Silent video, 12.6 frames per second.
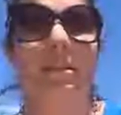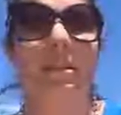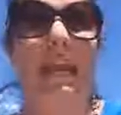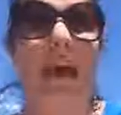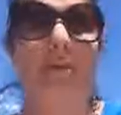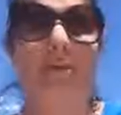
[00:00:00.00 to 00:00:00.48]

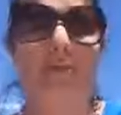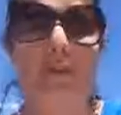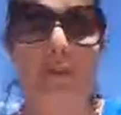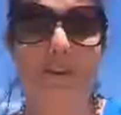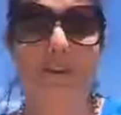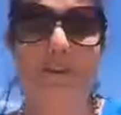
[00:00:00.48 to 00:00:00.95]
now we've
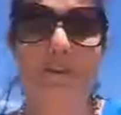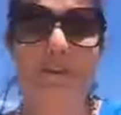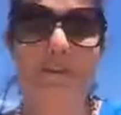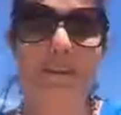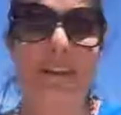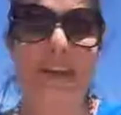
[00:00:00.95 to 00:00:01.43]
got it all, we
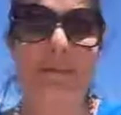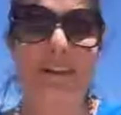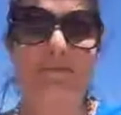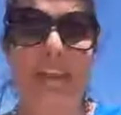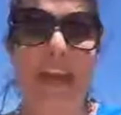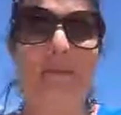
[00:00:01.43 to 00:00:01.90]
feel like we
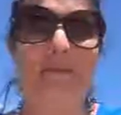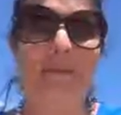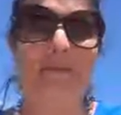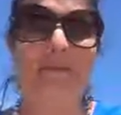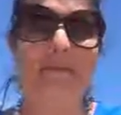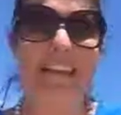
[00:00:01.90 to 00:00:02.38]
have to have it
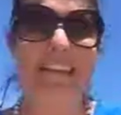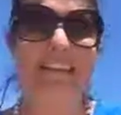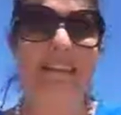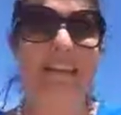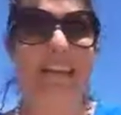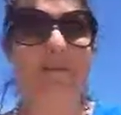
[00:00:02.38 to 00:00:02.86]
all, and
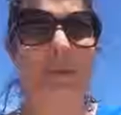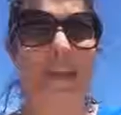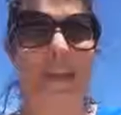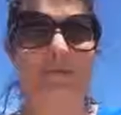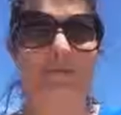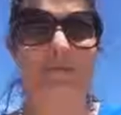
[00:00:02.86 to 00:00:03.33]
so that's where
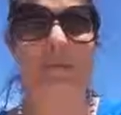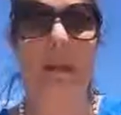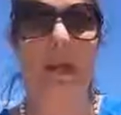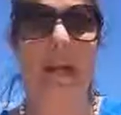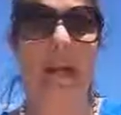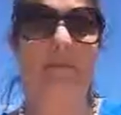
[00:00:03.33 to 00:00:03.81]
that
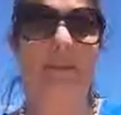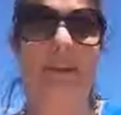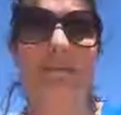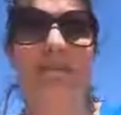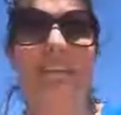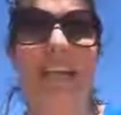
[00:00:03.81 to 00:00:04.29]
habit
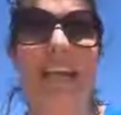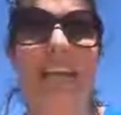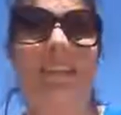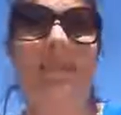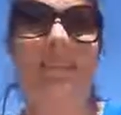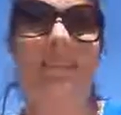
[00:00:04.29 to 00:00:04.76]
of
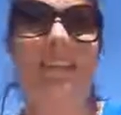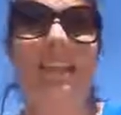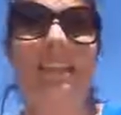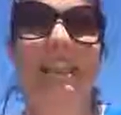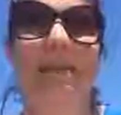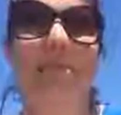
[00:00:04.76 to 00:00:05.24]
saying
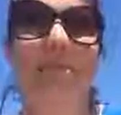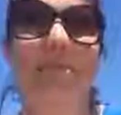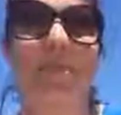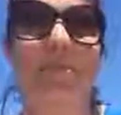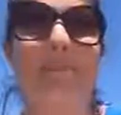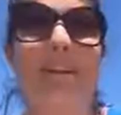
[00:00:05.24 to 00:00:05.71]
yes comes
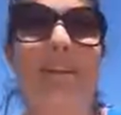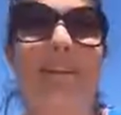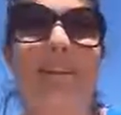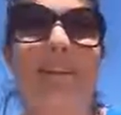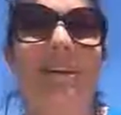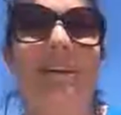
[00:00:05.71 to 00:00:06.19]
from. And
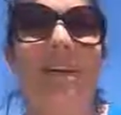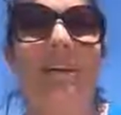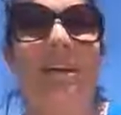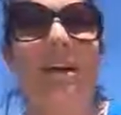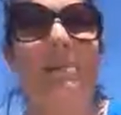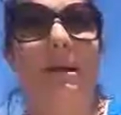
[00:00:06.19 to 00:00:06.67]

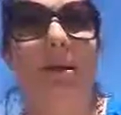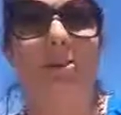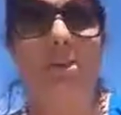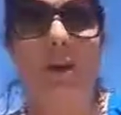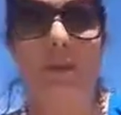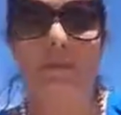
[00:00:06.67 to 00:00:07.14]
about
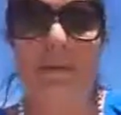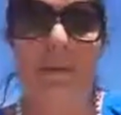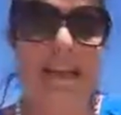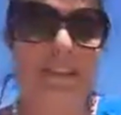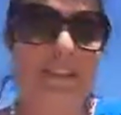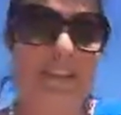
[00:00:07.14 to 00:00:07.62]
October
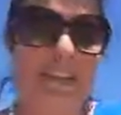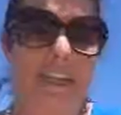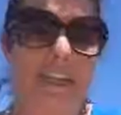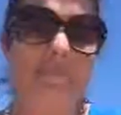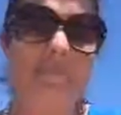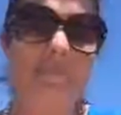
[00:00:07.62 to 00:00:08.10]
last
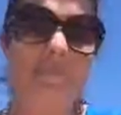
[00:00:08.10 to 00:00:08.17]
year,